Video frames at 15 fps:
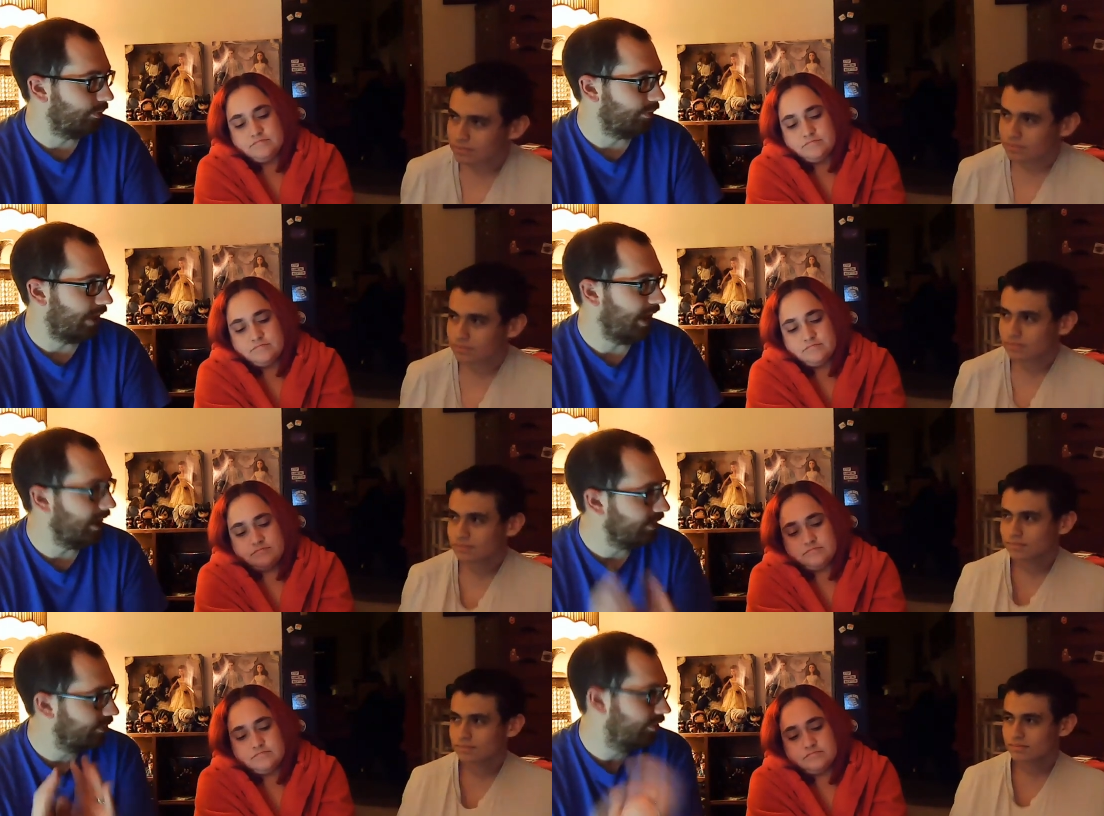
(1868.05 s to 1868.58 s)

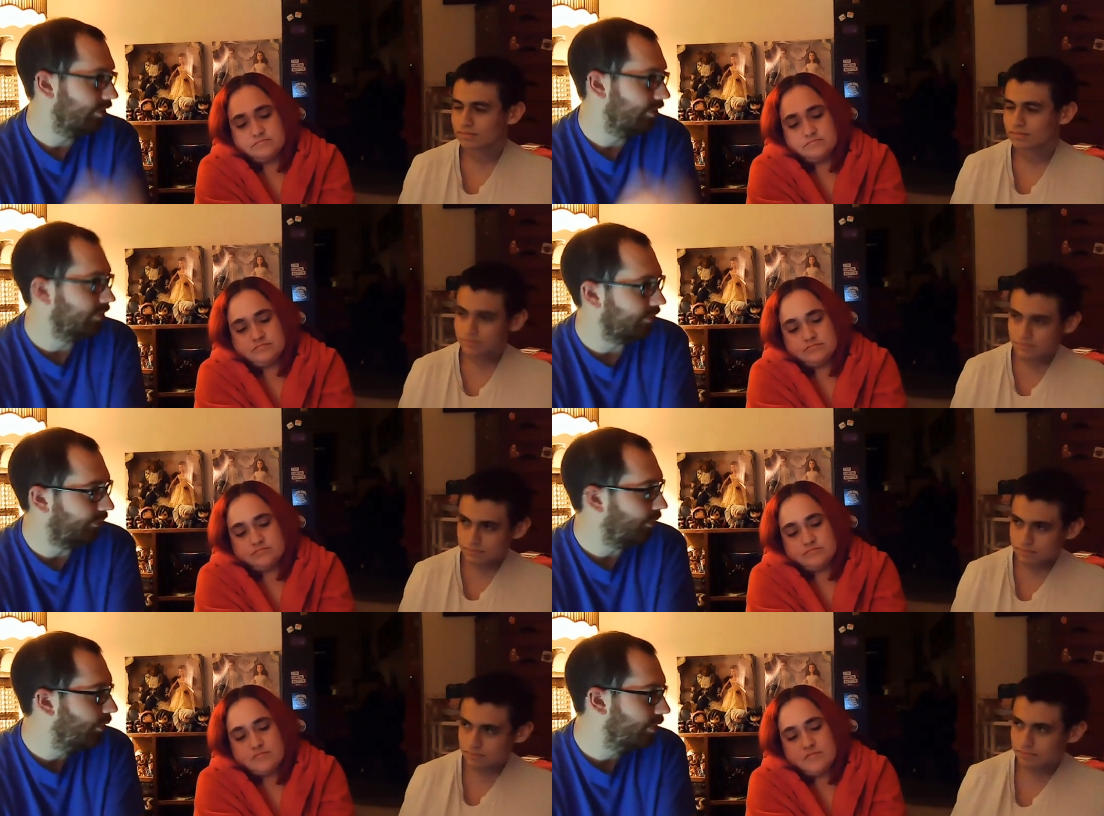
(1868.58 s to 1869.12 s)
Speaker 1: Oscar is a
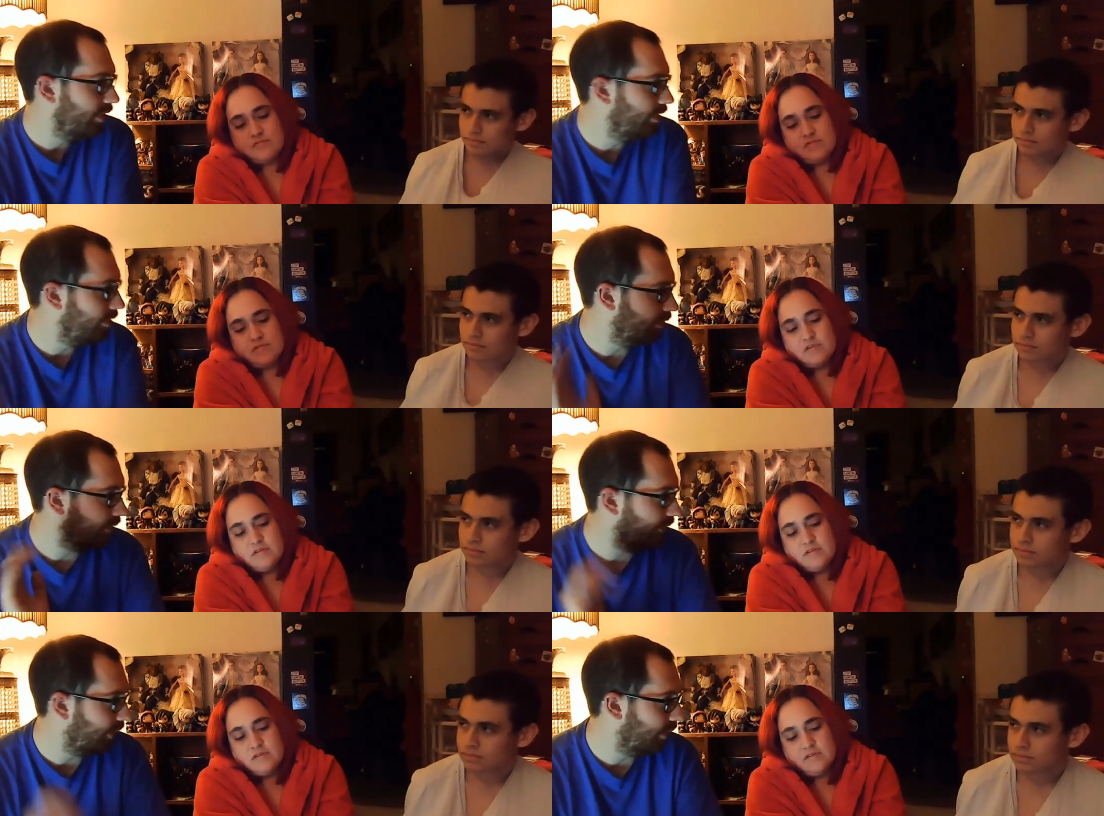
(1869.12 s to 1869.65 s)

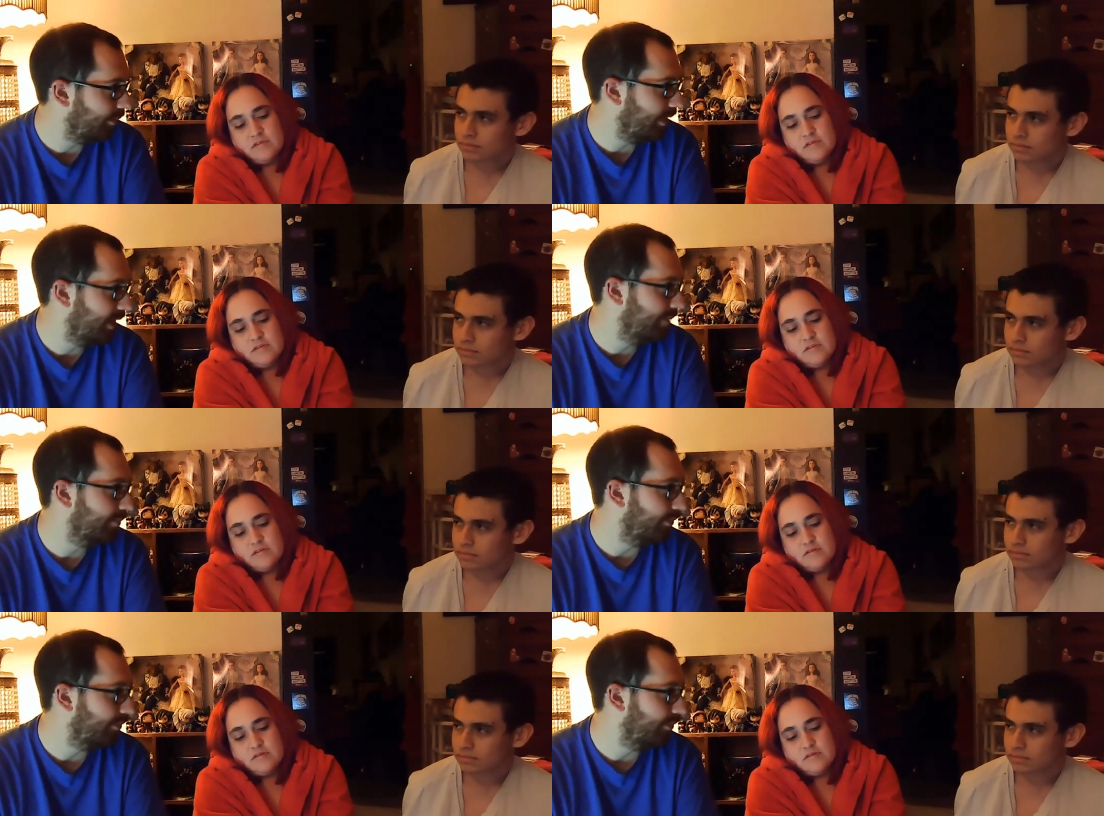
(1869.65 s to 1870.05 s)
14-year-old farmhand.